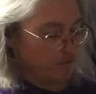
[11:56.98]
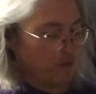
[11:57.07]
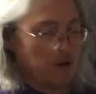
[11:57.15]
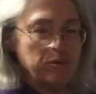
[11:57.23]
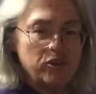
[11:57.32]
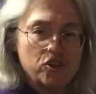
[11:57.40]

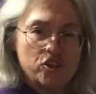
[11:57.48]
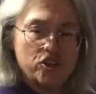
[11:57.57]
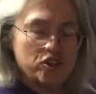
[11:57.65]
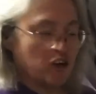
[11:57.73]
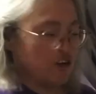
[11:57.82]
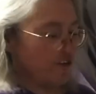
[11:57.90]
bubbles should
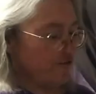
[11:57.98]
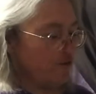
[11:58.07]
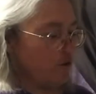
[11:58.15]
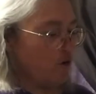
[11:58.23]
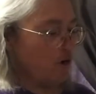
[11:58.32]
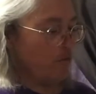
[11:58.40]
start to
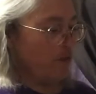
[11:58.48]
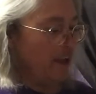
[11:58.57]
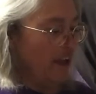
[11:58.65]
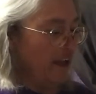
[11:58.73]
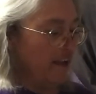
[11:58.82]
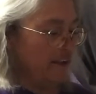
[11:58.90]
form,
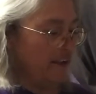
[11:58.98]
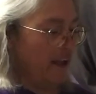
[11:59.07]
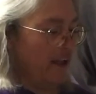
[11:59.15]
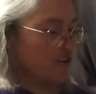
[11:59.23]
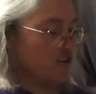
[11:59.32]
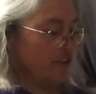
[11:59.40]
and
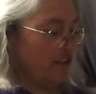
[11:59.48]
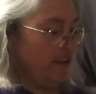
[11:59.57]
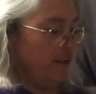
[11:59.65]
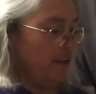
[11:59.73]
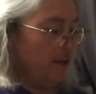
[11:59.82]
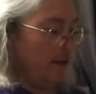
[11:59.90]
actually